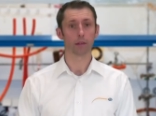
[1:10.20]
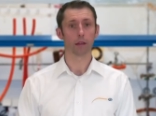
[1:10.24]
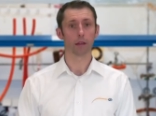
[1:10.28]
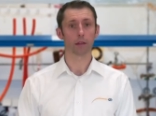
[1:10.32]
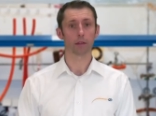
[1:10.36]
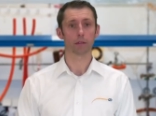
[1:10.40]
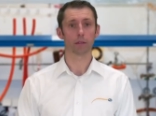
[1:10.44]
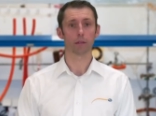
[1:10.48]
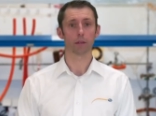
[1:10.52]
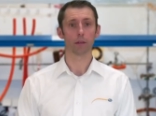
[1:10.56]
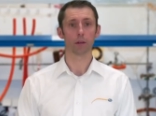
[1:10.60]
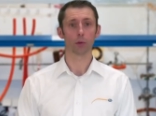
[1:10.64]

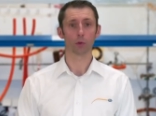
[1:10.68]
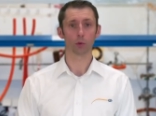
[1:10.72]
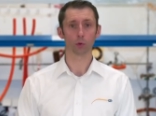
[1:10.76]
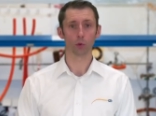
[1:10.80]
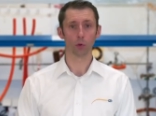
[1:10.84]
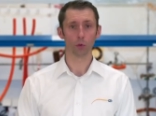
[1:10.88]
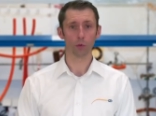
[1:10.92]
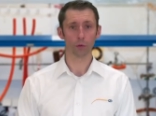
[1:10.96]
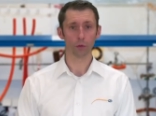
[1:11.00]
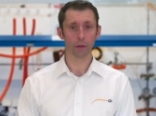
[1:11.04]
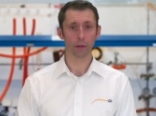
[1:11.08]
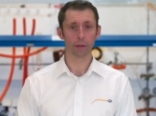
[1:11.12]
The
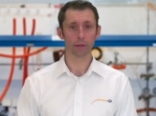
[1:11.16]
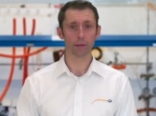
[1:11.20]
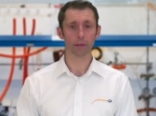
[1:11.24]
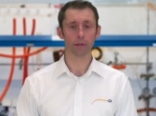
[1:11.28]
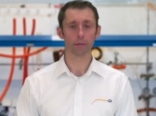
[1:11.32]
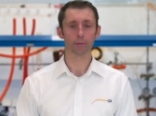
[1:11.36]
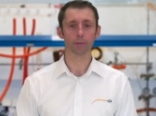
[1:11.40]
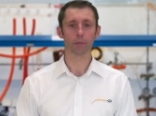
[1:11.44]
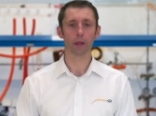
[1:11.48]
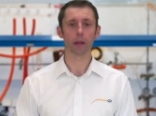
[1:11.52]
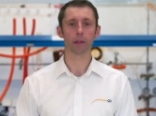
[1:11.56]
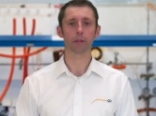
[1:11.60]
stirring
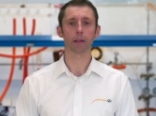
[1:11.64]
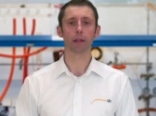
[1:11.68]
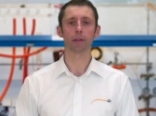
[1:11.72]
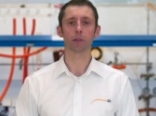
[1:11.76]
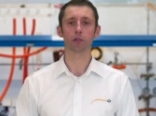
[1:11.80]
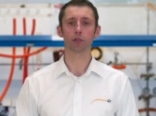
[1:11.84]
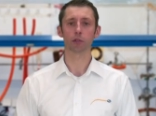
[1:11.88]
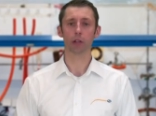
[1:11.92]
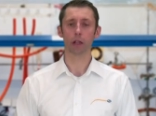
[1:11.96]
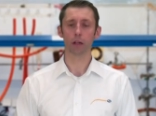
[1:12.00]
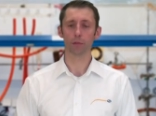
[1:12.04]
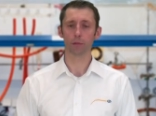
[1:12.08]

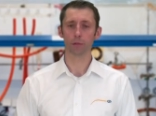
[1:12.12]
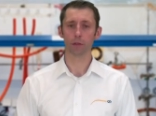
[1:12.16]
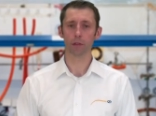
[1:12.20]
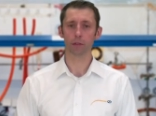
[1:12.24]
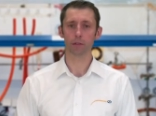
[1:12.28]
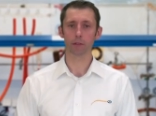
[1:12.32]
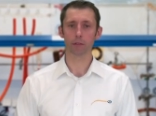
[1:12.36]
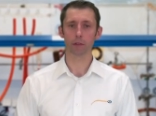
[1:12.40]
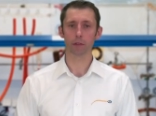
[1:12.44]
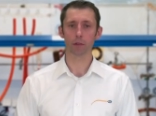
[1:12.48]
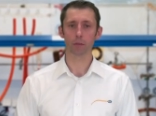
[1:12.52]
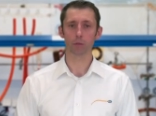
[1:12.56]
surface had a
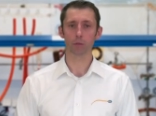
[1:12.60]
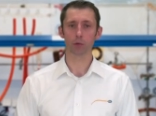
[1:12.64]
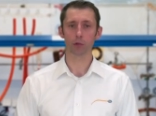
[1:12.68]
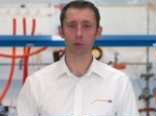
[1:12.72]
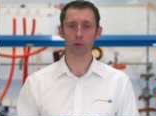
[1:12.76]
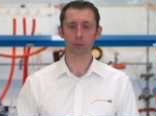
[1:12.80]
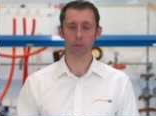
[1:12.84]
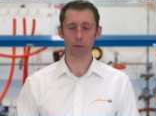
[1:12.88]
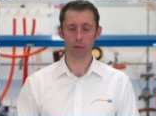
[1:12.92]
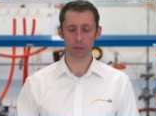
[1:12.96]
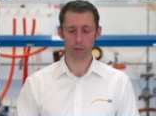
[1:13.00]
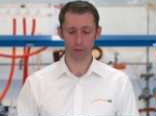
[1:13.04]
stirring
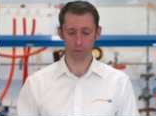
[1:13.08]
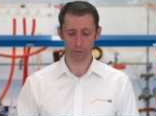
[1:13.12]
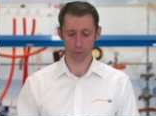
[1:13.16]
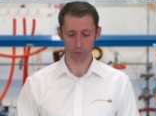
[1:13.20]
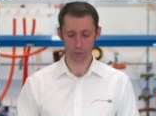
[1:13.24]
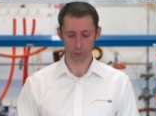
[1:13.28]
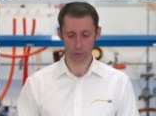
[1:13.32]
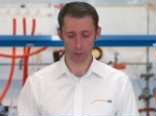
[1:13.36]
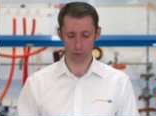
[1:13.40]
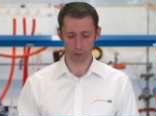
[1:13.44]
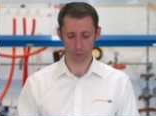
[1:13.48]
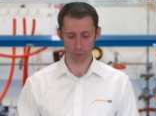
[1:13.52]
area of
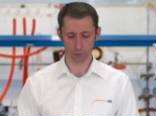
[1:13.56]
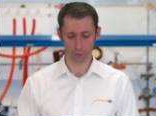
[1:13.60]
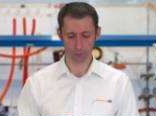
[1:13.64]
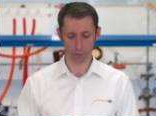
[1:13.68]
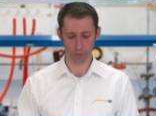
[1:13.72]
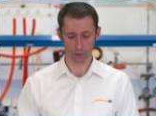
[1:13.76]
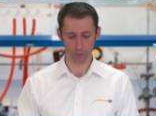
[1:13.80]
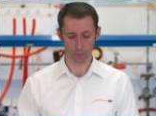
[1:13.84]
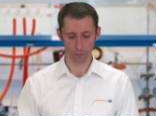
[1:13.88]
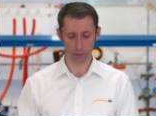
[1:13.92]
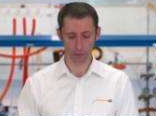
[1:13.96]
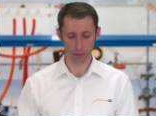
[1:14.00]

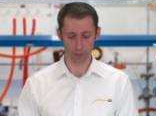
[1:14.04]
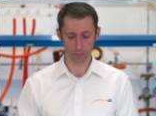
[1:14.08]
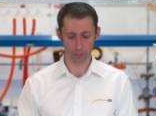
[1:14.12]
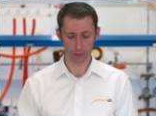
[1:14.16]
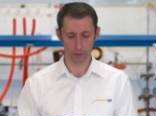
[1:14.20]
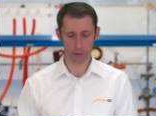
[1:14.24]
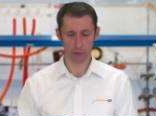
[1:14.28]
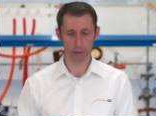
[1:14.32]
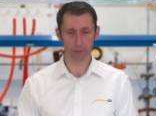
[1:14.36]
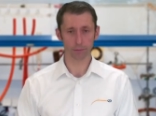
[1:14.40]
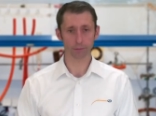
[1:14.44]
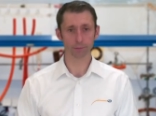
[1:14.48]
115
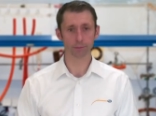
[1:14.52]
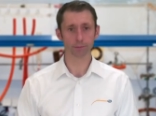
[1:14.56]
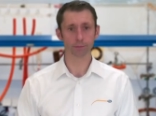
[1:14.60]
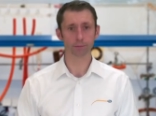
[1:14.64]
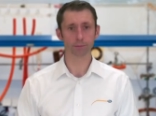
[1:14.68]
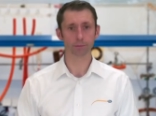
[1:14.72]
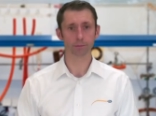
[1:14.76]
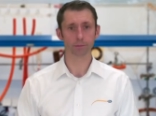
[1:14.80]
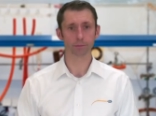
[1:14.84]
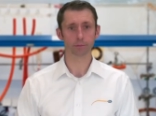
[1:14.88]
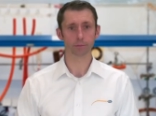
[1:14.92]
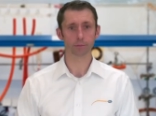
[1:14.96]

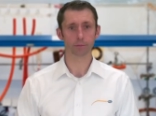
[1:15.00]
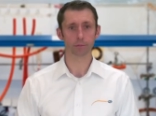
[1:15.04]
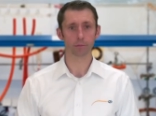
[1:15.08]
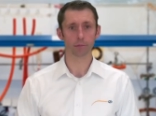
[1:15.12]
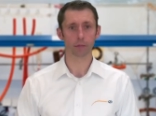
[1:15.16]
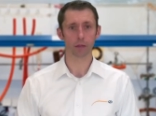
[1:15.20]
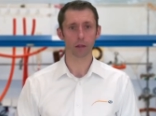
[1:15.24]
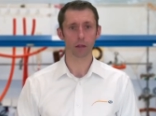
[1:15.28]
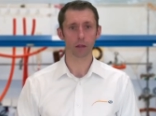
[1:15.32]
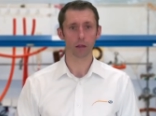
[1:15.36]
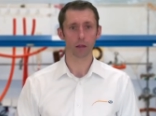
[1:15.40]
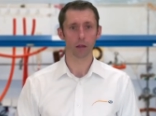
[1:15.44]
mm.
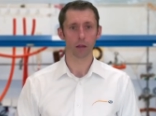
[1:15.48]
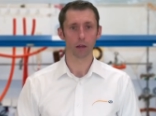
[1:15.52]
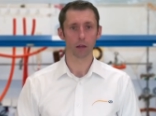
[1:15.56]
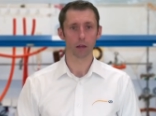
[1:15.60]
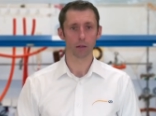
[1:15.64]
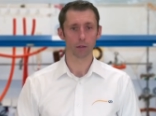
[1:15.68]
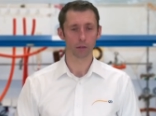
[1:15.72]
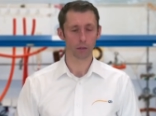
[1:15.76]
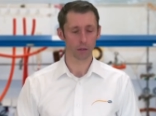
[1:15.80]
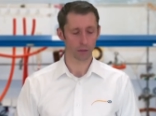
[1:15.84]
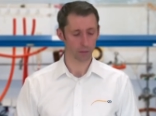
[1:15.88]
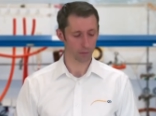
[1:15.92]

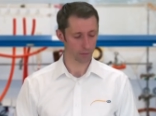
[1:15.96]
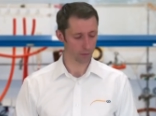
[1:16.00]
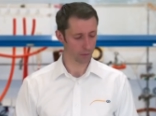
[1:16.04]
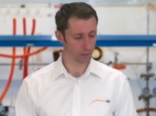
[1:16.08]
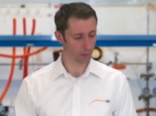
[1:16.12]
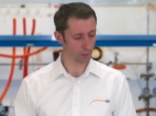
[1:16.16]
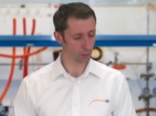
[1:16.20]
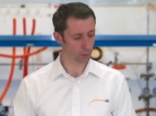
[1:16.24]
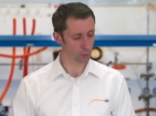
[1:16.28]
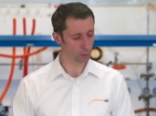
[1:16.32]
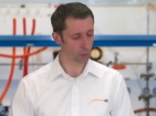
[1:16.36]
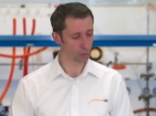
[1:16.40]
The
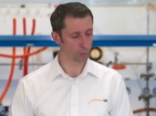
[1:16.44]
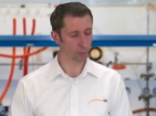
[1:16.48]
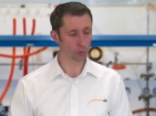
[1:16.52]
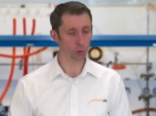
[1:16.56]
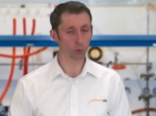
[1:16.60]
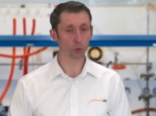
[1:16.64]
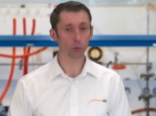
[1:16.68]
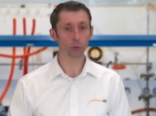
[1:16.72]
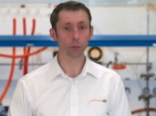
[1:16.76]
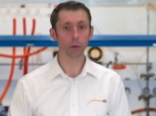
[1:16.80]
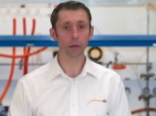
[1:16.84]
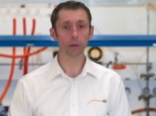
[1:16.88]
stirring
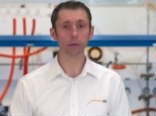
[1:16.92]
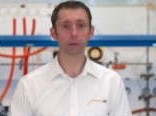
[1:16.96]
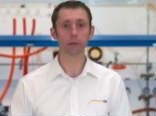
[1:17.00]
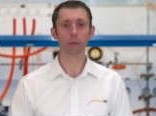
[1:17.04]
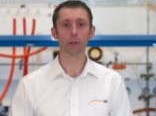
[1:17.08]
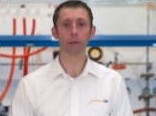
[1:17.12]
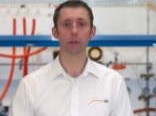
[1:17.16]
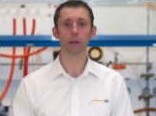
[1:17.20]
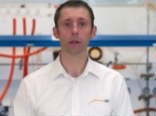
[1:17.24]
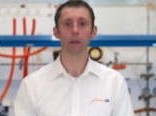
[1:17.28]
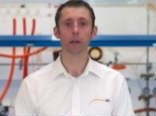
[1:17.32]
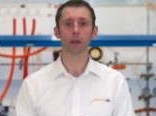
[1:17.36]
volume
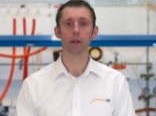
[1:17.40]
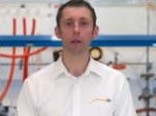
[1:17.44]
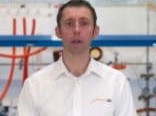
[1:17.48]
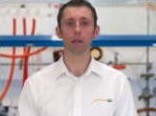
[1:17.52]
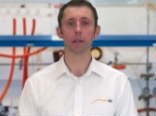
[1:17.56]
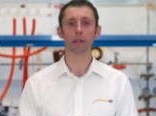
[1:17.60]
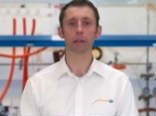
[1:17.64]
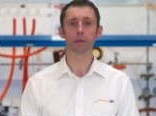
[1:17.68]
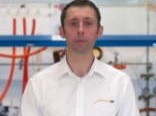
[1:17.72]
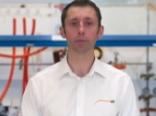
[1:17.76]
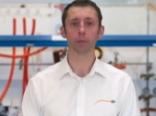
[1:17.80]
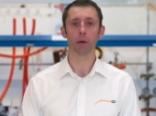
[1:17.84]
is 10
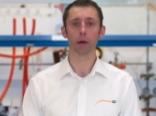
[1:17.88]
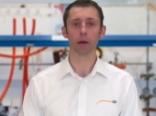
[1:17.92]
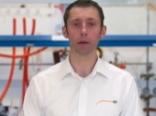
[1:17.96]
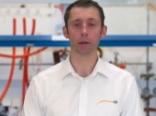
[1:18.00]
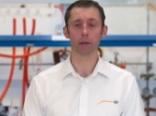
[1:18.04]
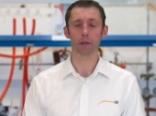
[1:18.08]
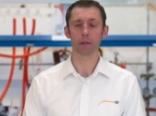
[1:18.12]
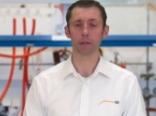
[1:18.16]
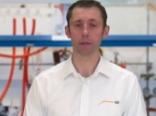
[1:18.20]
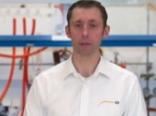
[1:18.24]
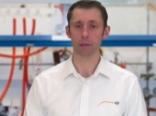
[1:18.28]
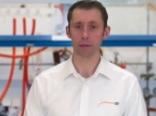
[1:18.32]

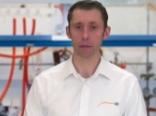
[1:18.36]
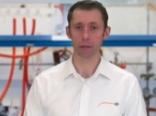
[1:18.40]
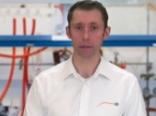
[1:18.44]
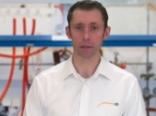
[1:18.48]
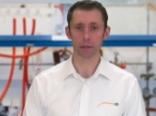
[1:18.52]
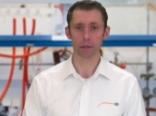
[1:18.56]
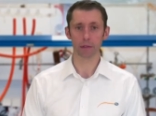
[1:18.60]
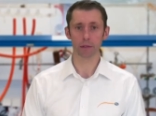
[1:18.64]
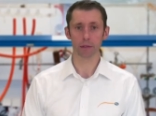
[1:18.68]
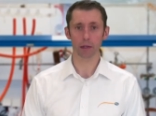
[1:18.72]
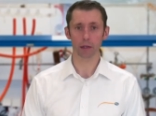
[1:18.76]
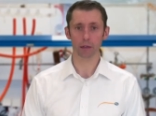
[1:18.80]
litres,
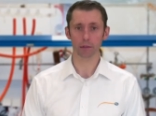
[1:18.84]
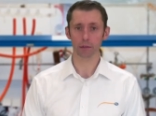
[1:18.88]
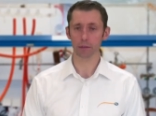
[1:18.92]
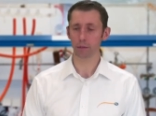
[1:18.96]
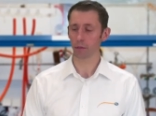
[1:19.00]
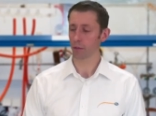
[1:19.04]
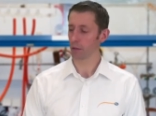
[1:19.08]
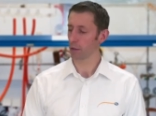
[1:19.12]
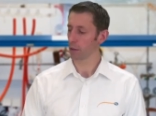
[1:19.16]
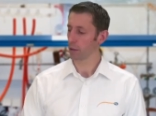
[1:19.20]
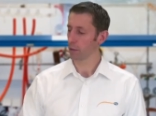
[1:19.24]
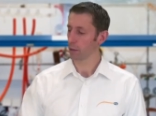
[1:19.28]

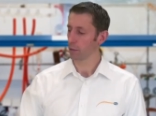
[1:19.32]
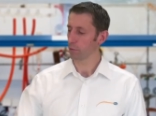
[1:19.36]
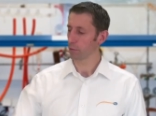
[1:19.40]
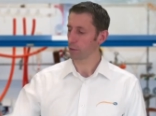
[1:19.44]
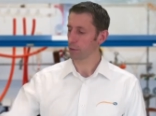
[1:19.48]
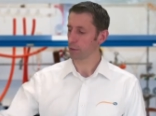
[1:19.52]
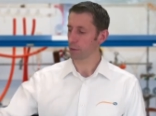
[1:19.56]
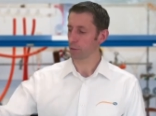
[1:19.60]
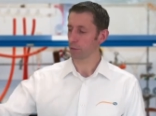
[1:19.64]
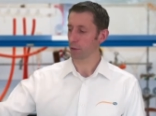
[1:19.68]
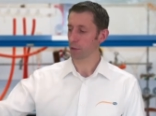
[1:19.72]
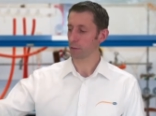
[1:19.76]
which is the
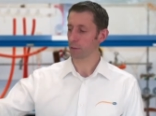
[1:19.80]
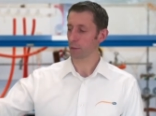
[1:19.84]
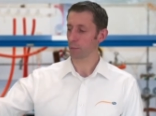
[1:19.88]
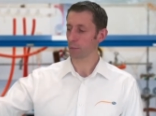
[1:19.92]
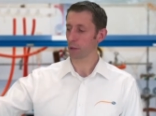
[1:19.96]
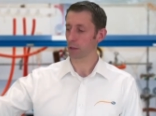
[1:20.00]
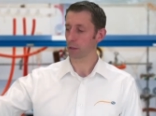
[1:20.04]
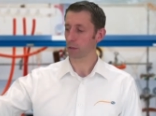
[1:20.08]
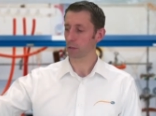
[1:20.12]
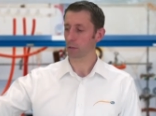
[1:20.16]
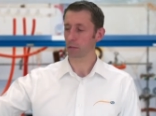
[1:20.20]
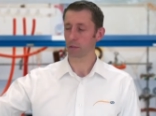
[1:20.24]
amount of
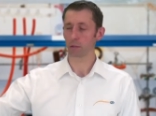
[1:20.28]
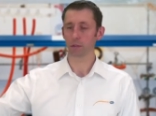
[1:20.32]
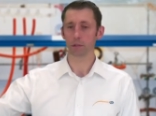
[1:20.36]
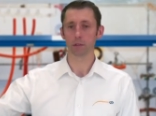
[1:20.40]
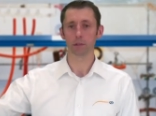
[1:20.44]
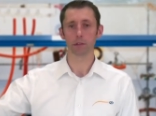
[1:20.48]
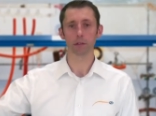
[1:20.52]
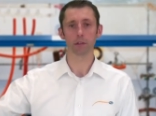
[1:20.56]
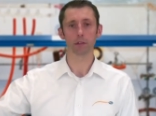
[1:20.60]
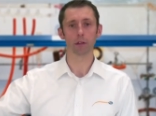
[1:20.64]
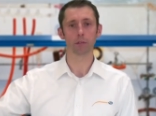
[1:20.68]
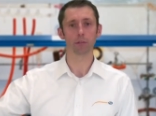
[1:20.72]
the
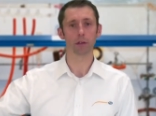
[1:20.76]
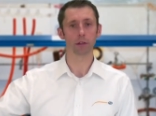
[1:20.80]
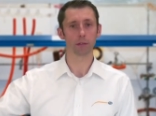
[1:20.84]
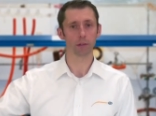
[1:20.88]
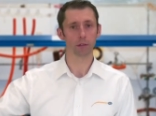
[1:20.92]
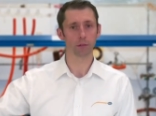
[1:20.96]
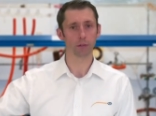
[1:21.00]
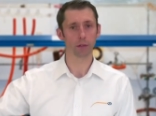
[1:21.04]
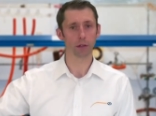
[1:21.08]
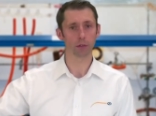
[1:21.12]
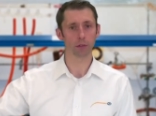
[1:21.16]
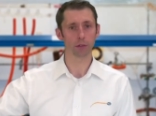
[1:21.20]
water in these
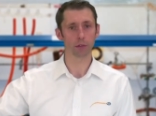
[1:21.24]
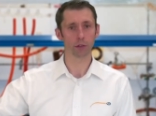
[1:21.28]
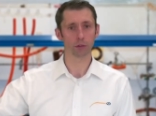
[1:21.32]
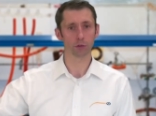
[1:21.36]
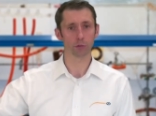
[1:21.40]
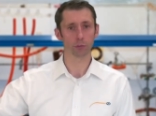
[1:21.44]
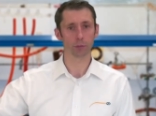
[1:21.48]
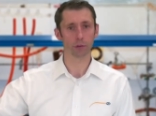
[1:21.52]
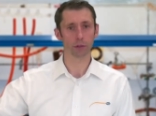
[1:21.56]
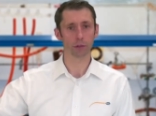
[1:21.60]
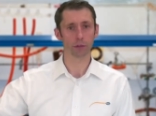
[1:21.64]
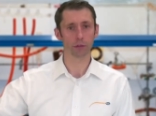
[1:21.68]

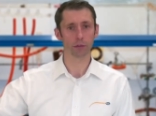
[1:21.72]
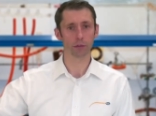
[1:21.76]
bottles.